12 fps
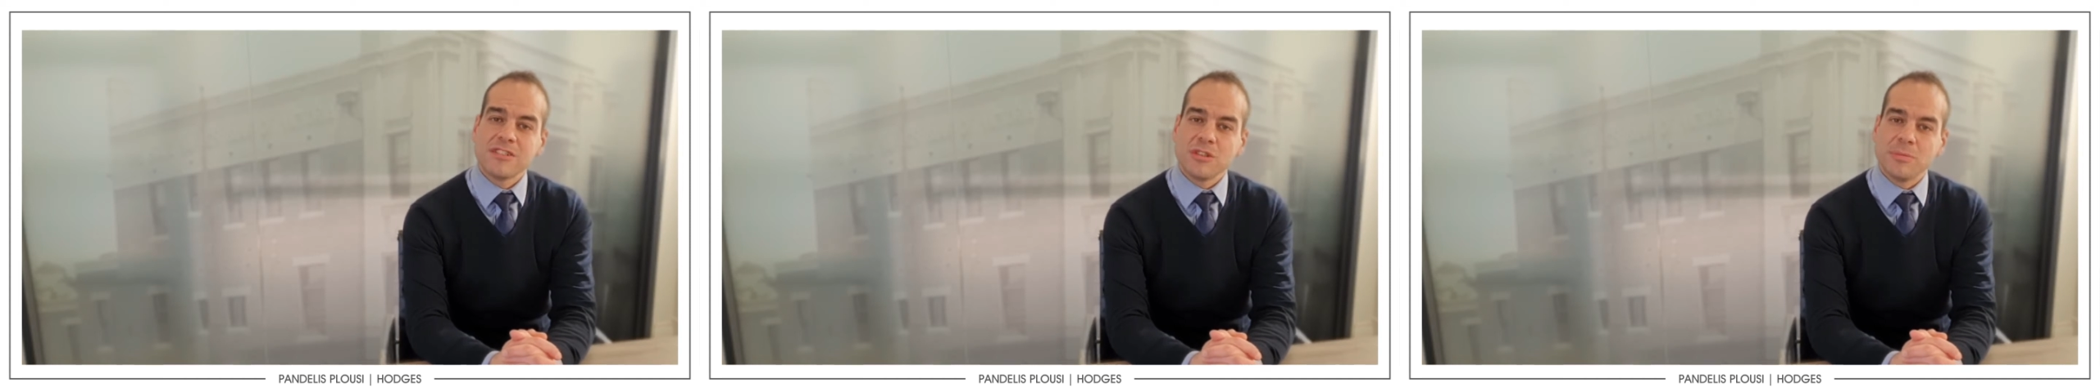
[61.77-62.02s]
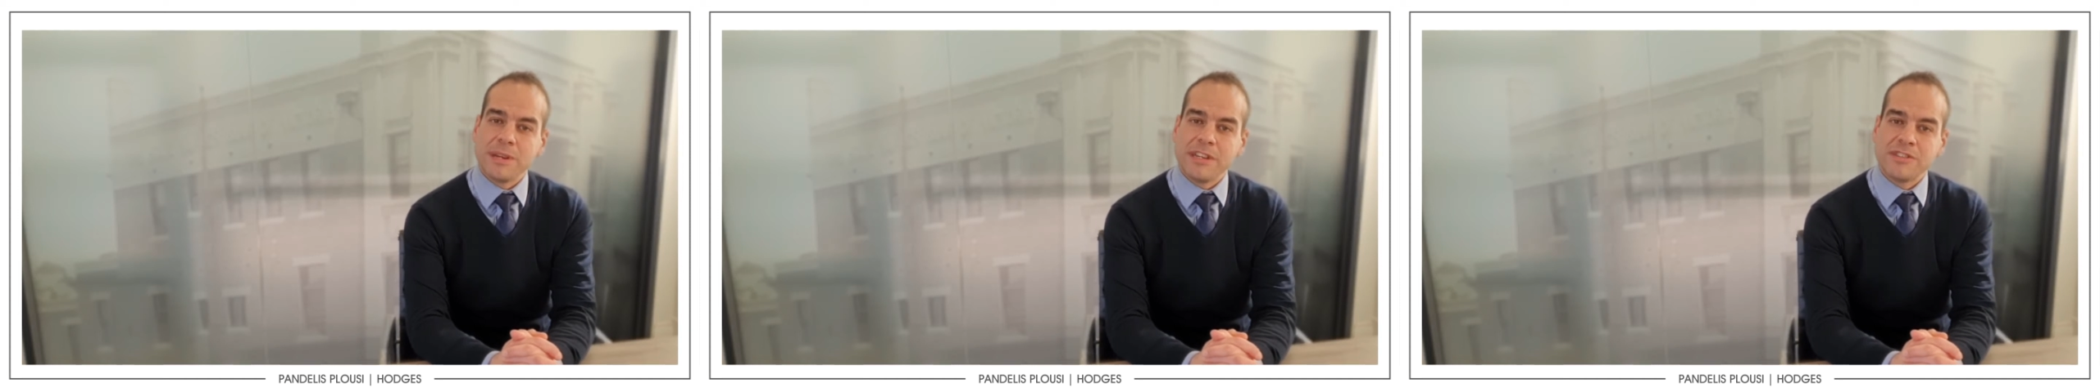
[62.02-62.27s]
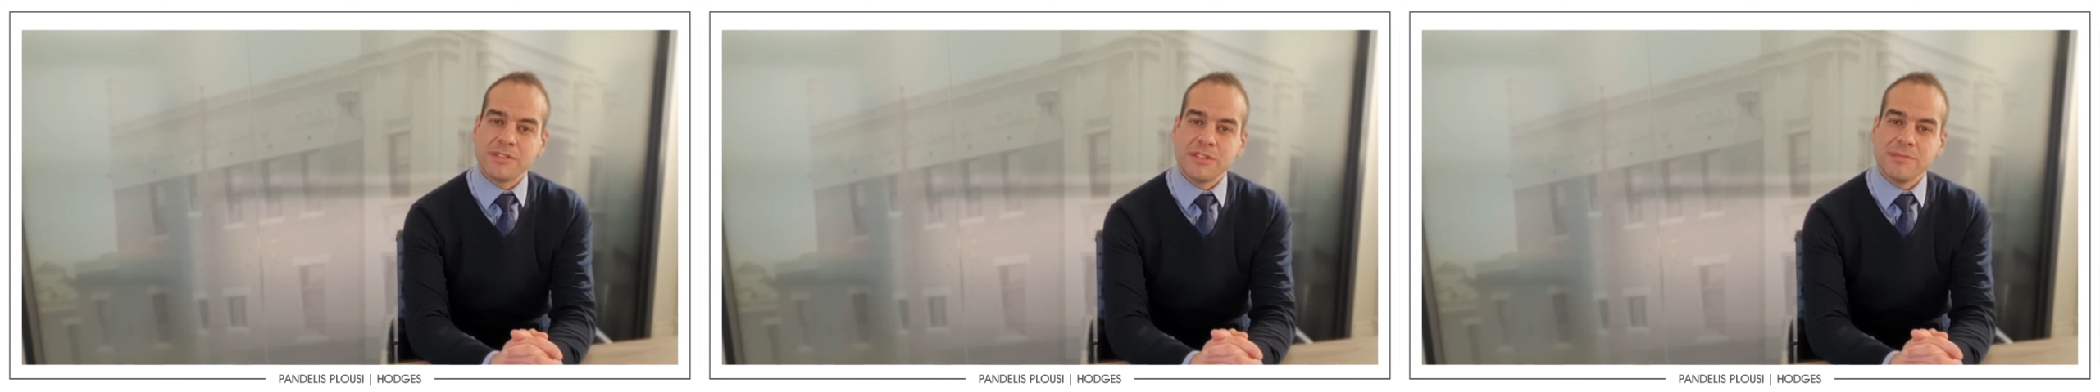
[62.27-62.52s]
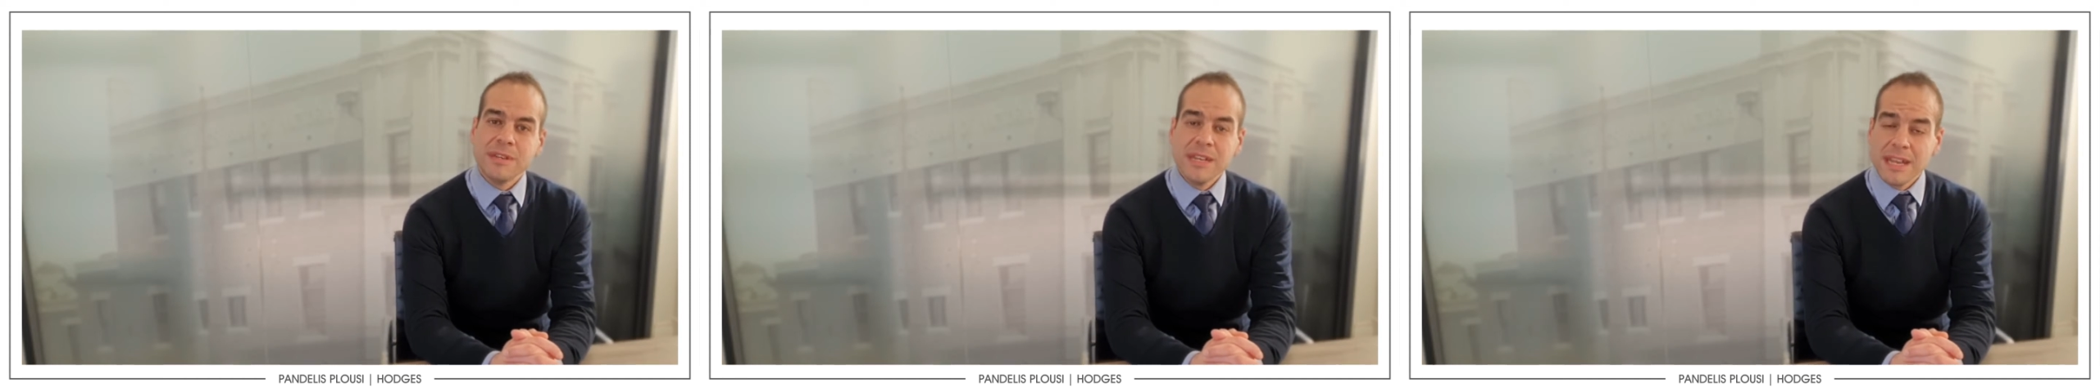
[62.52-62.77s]
two
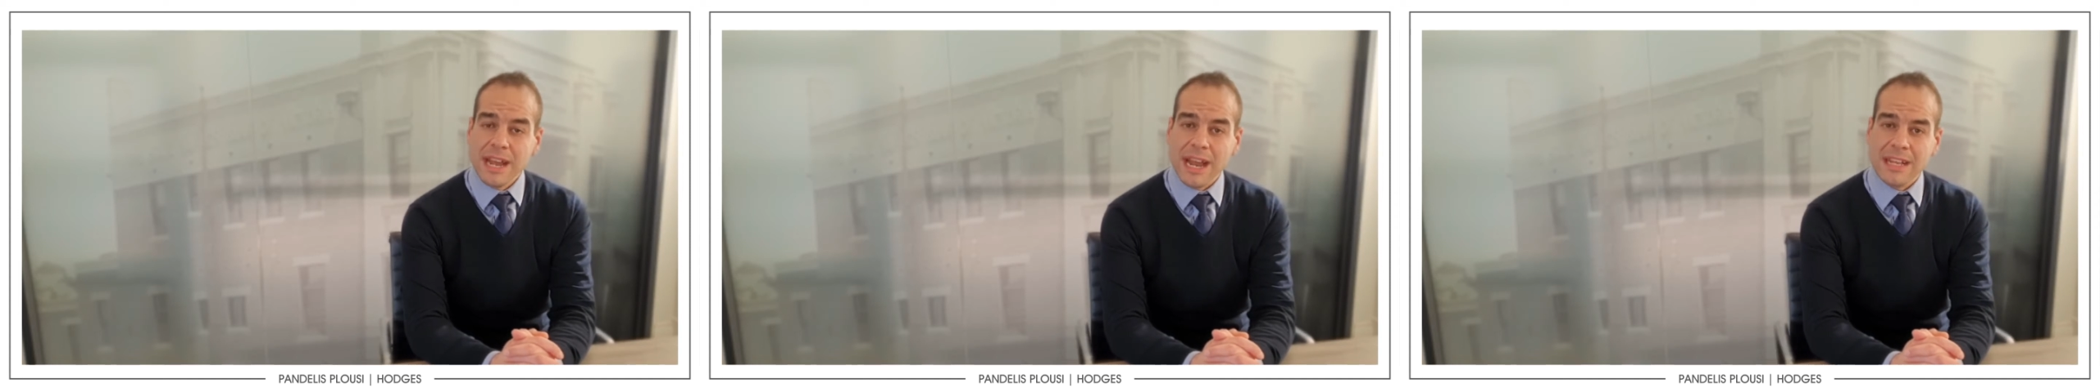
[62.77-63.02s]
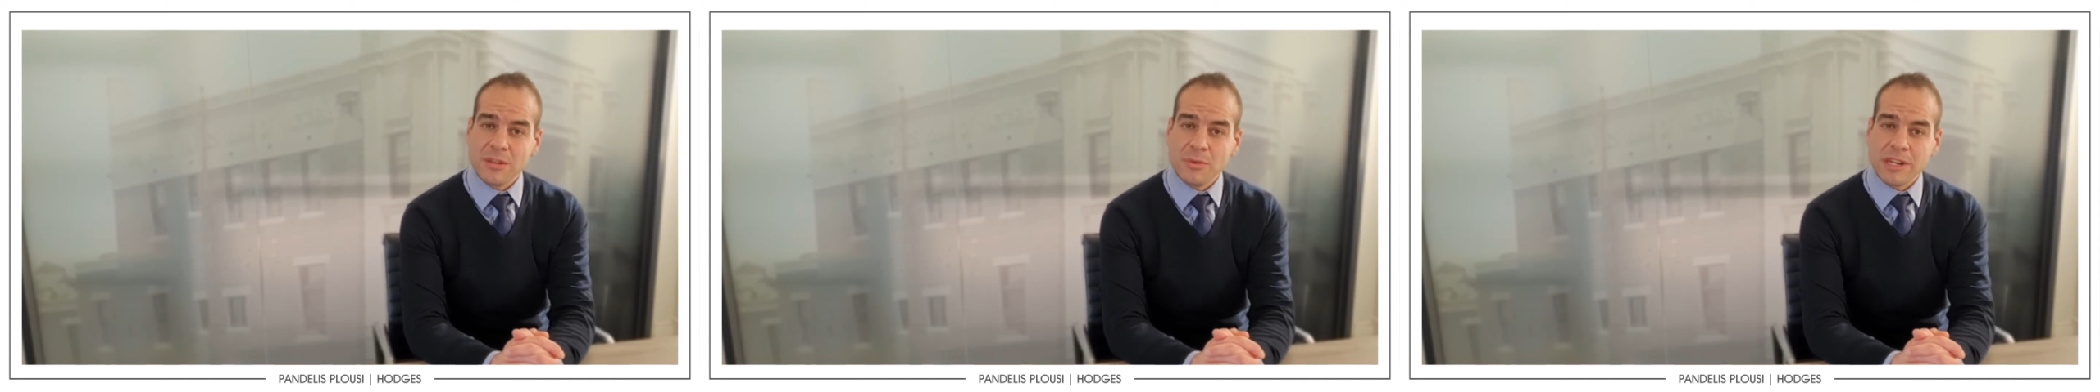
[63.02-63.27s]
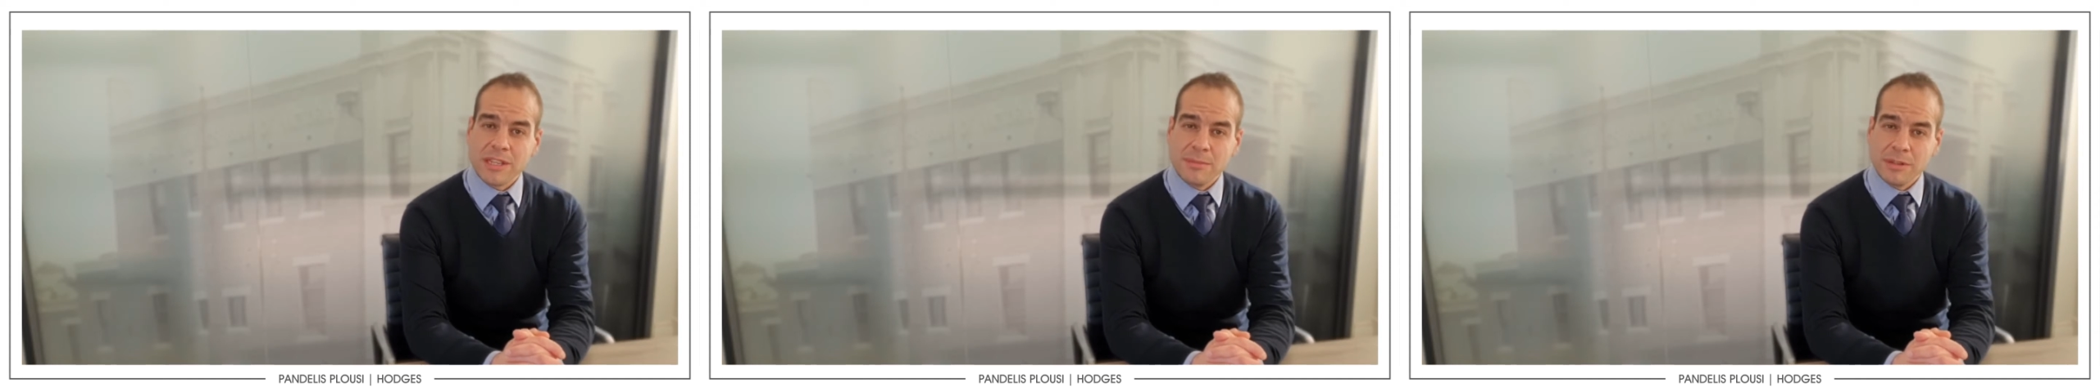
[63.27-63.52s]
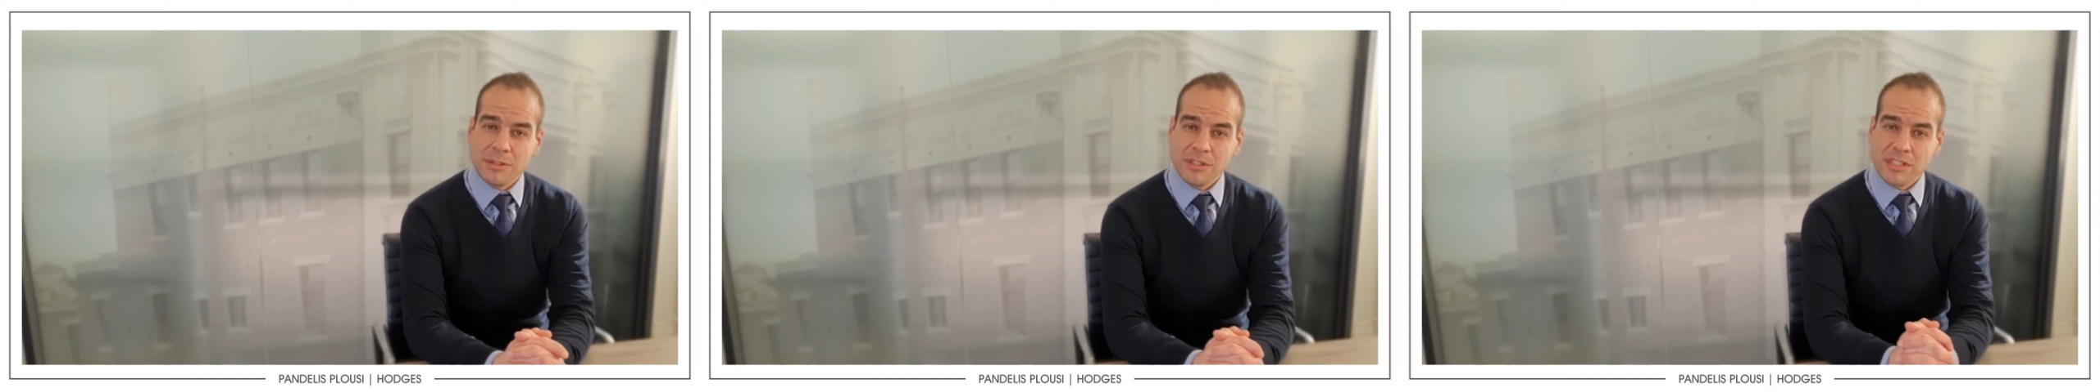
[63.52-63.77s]
bedroom, and the one in the middle is